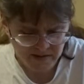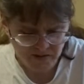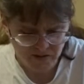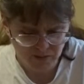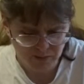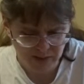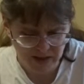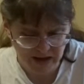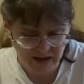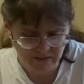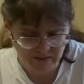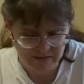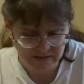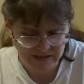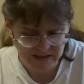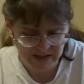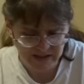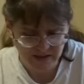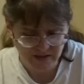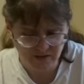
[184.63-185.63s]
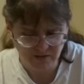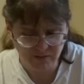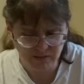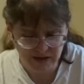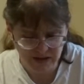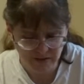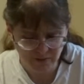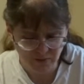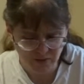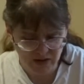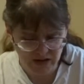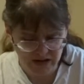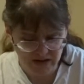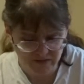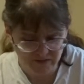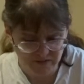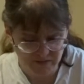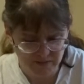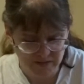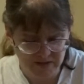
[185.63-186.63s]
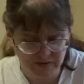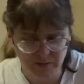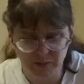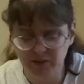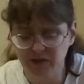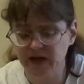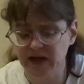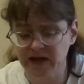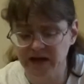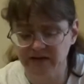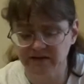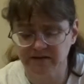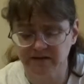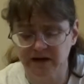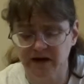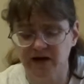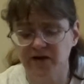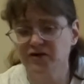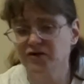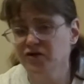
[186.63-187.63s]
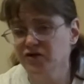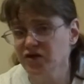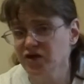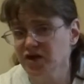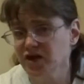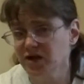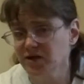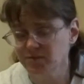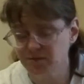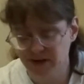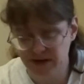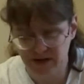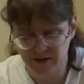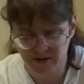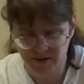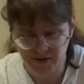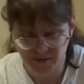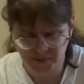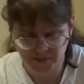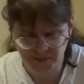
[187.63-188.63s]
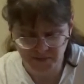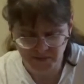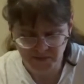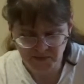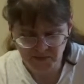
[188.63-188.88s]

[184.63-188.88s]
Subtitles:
So Pa would take the ramrod from its place under the gun barrel